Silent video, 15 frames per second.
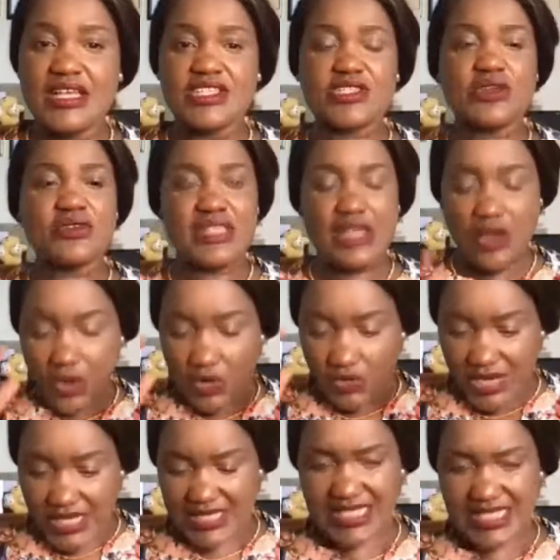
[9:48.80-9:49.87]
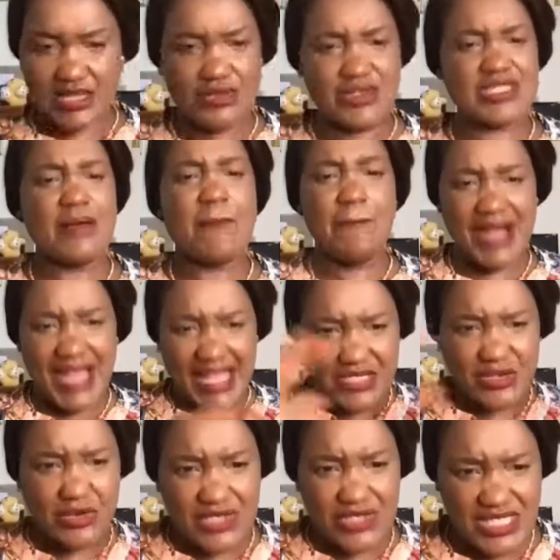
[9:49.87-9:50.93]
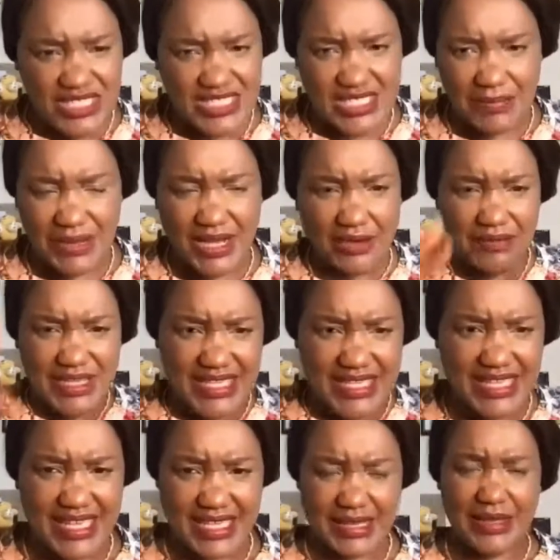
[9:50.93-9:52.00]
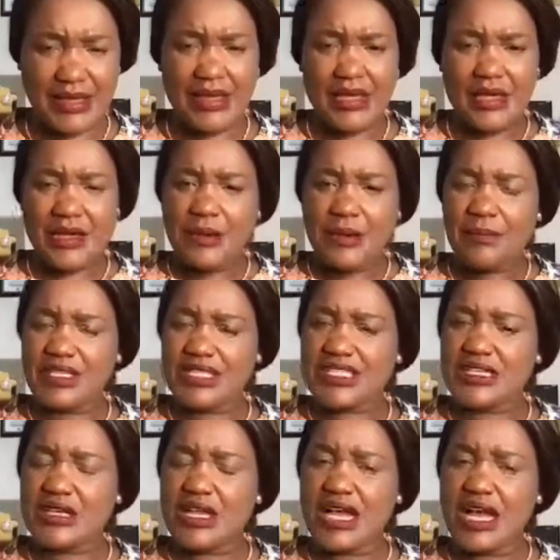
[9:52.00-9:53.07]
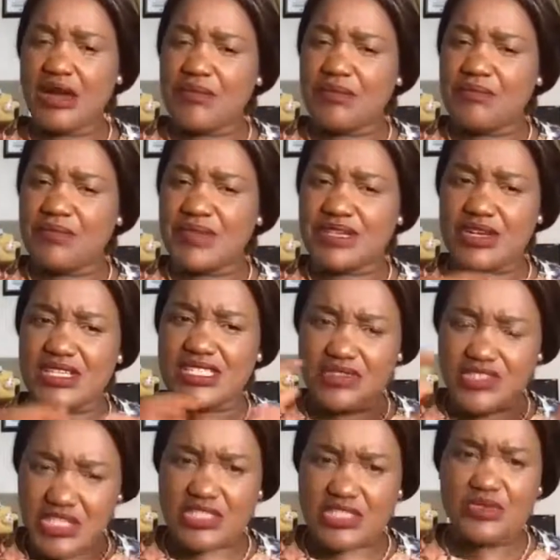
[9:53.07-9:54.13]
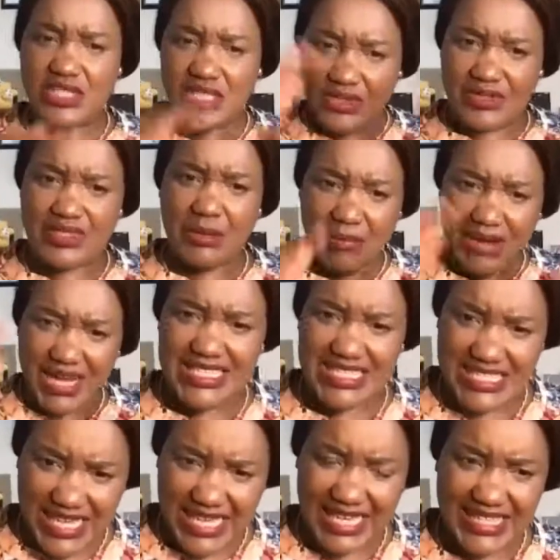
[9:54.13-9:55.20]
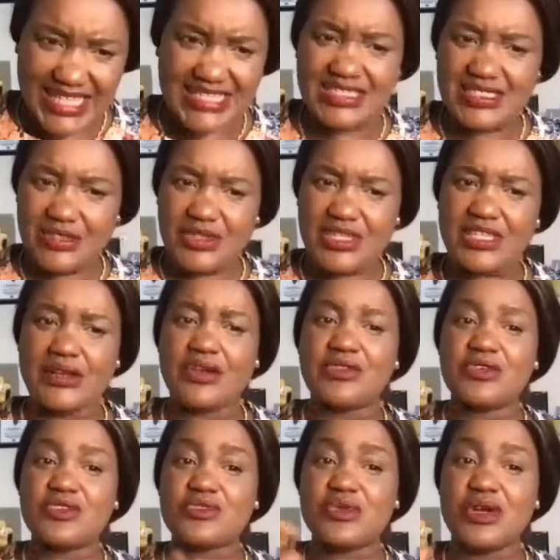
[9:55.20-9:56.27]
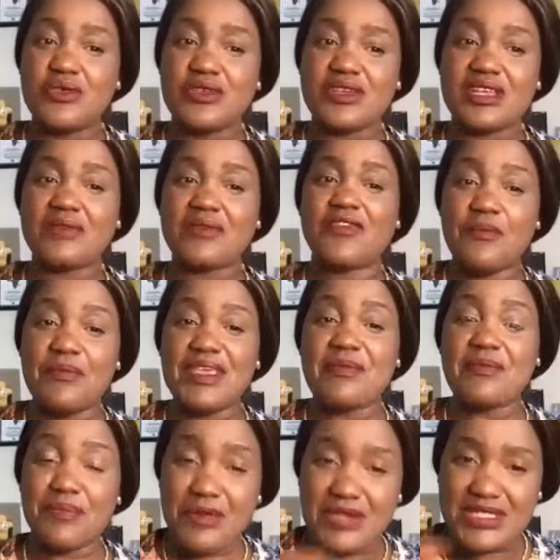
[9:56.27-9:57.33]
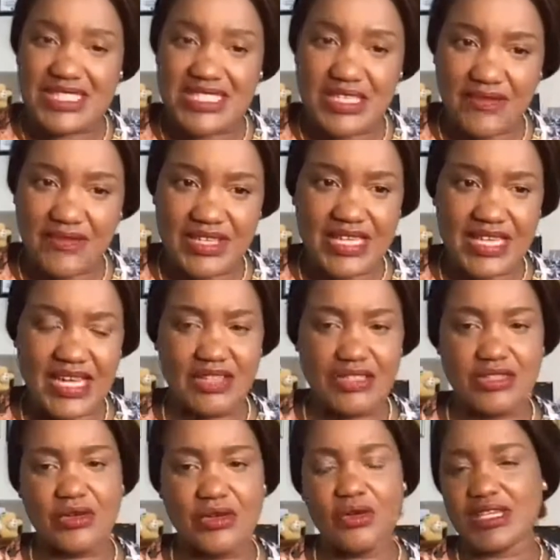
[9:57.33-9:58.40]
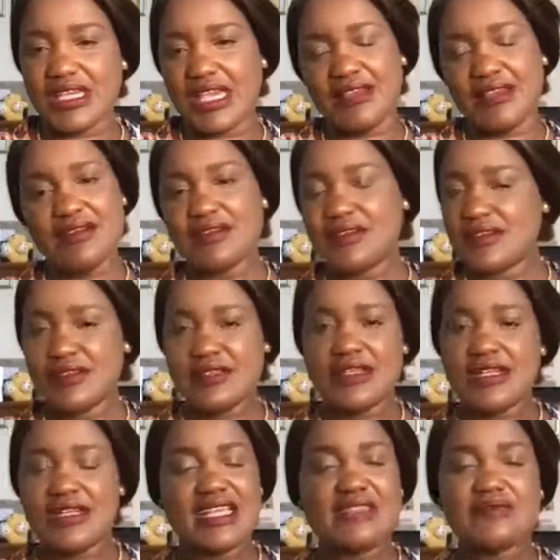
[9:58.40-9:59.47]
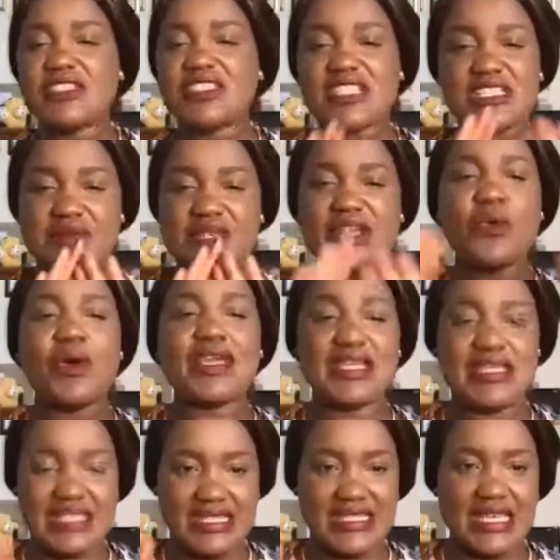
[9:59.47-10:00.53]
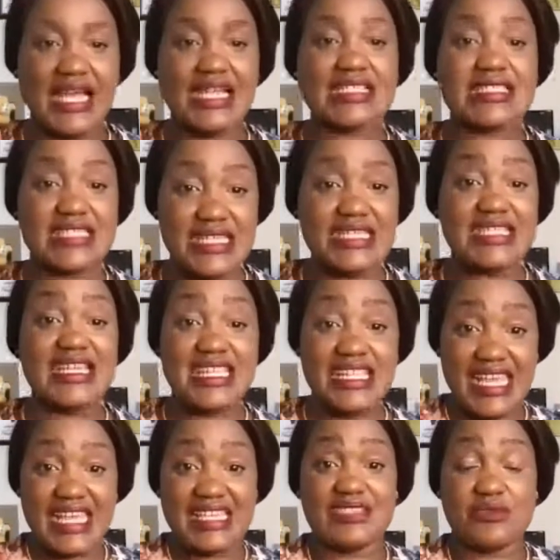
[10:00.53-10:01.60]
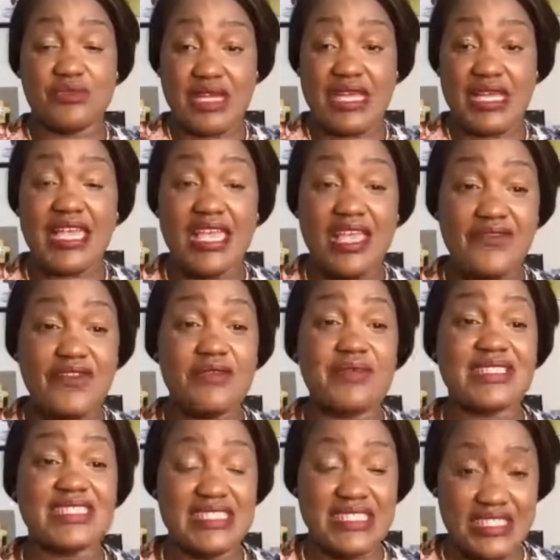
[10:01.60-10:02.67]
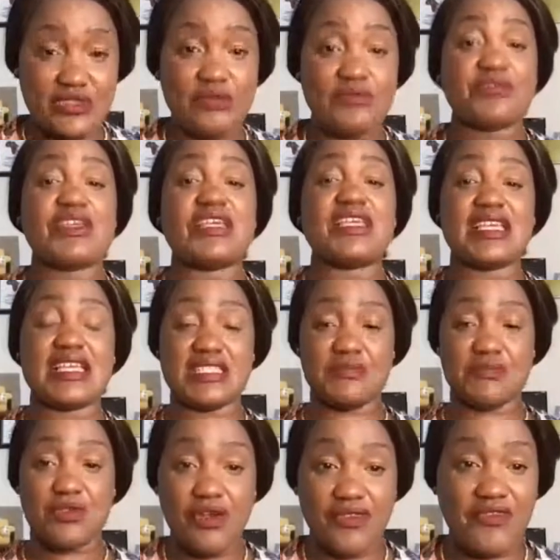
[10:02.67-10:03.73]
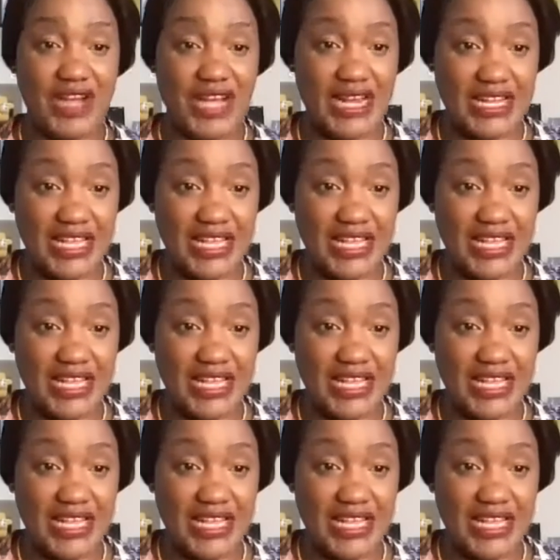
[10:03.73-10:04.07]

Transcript: So already there was a bad audience about me there. But because I was just looking on the bad side, I didn't look at those who are looking for me positively. I thought, okay, let me just be quiet here until the date where everybody need to bring his profile